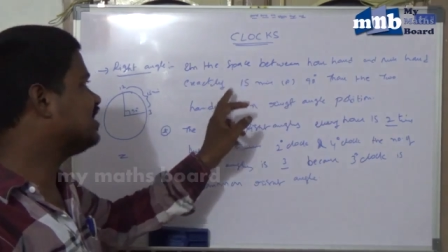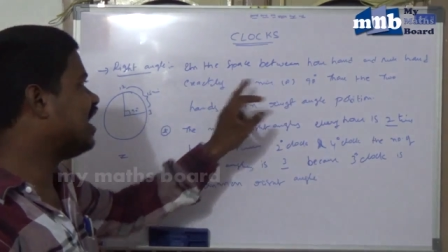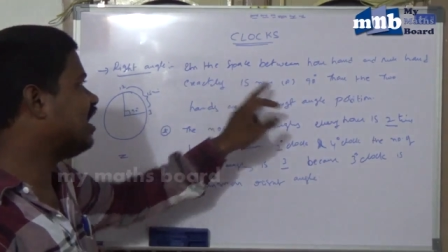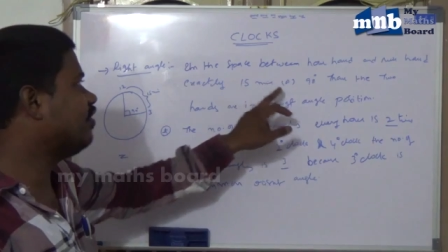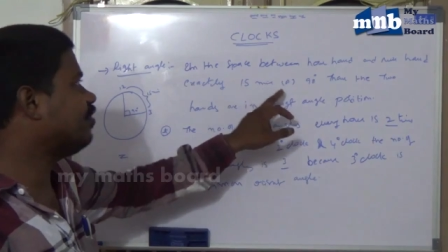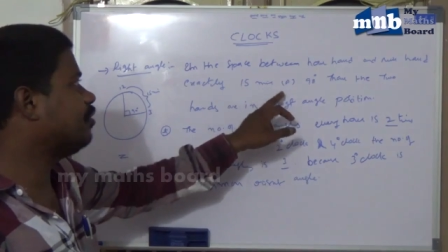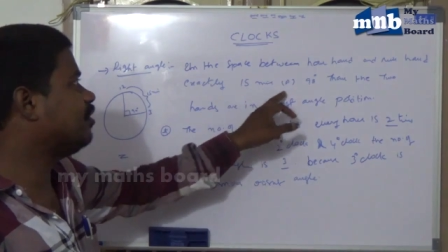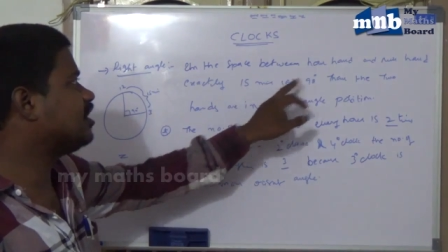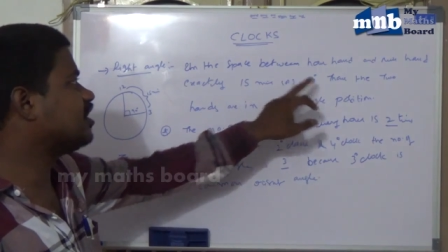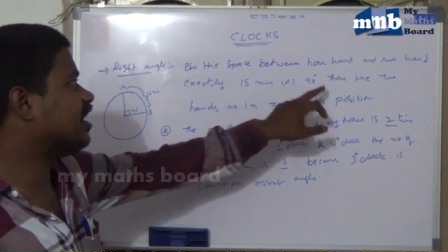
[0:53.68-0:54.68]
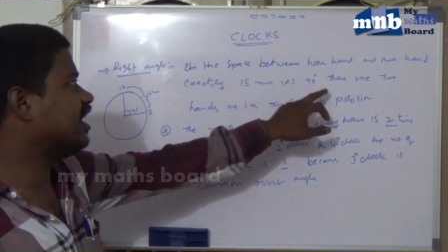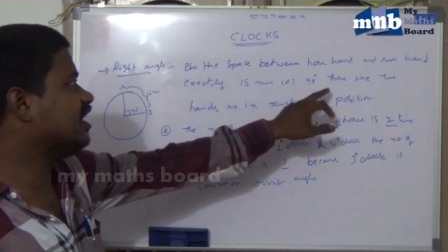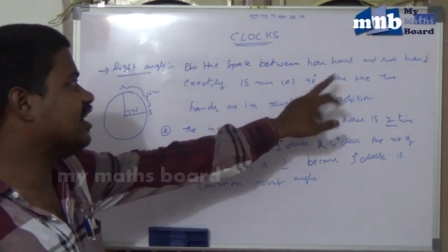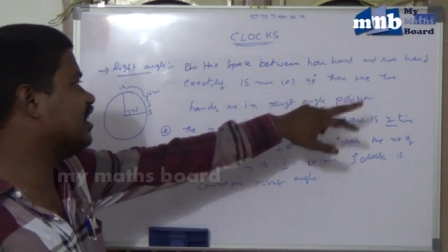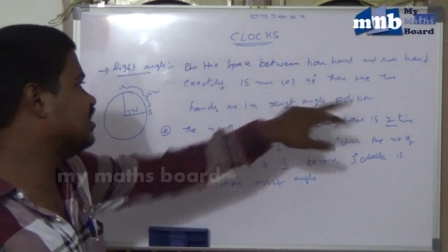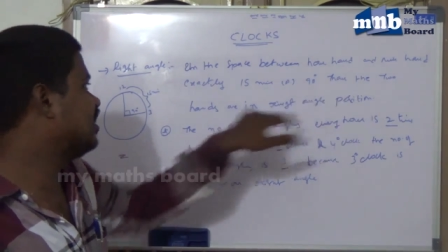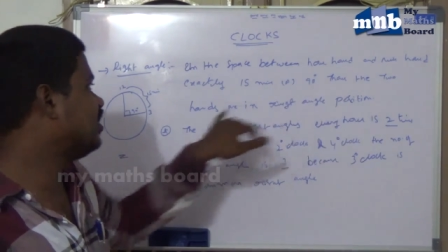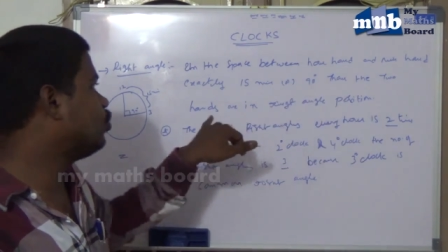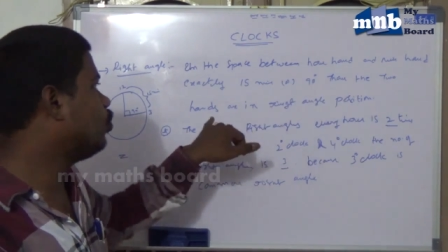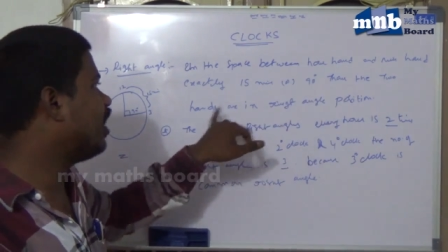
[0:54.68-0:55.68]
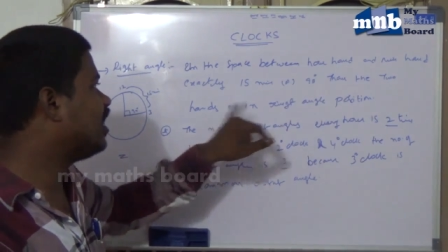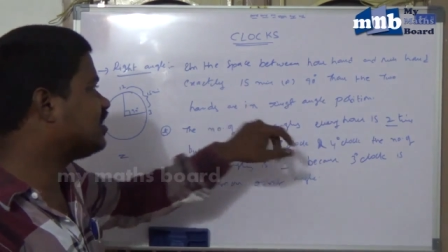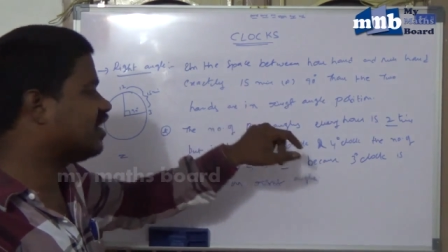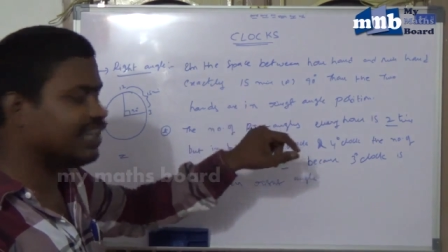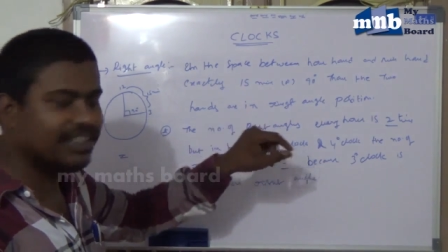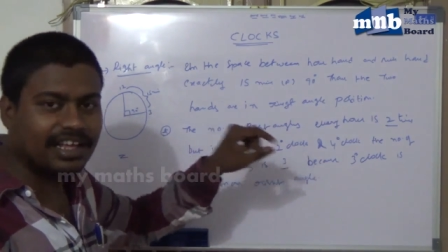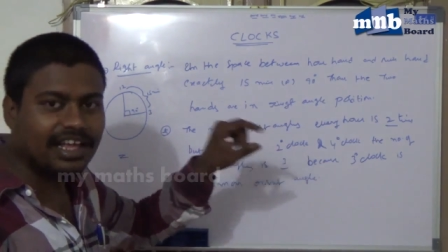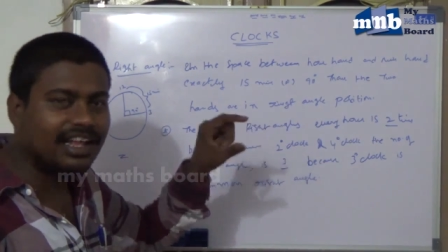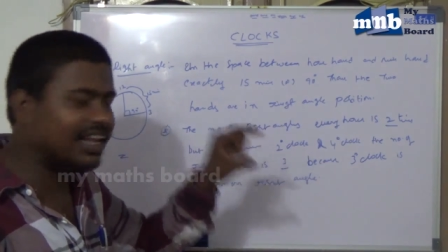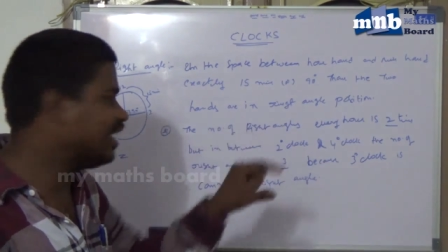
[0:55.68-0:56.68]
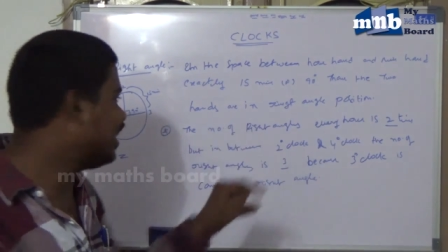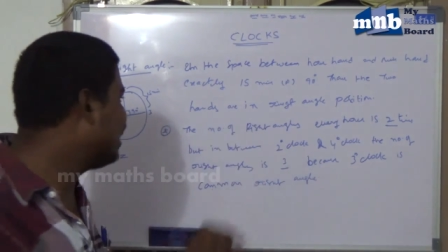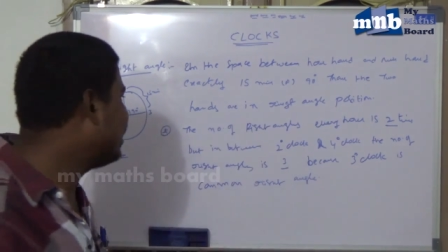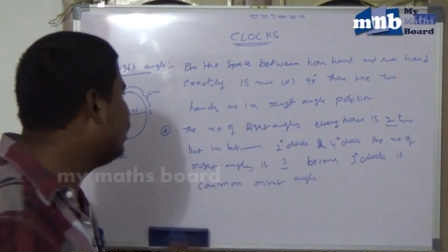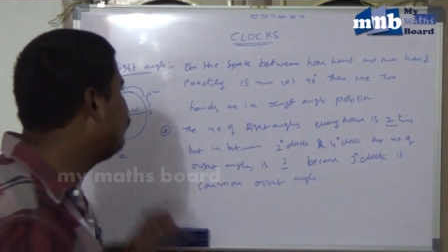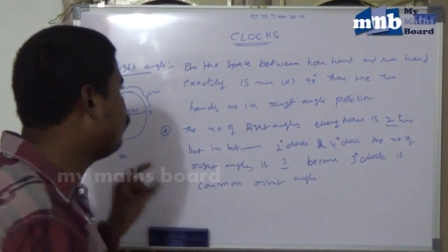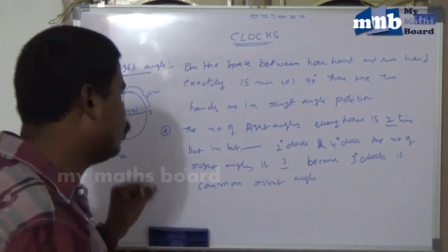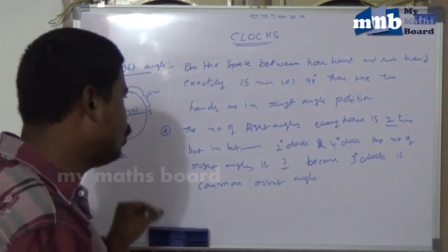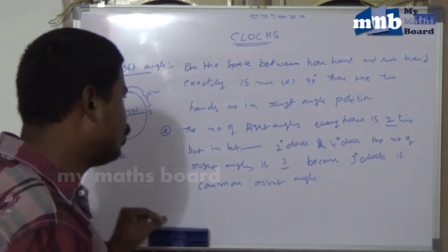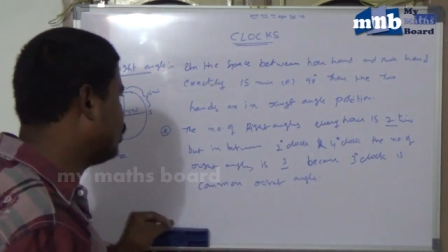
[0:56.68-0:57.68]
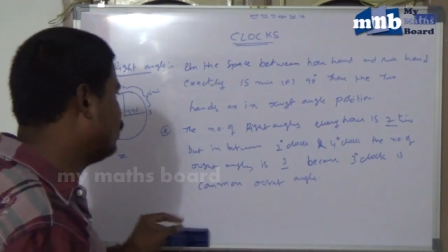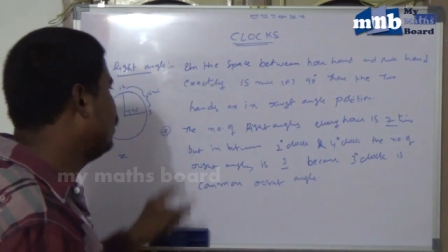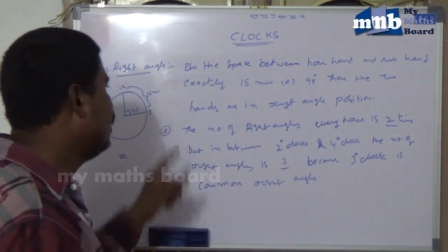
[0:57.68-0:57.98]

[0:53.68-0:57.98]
exactly 15 minutes are 90 degrees and the two hands are in the right angle position.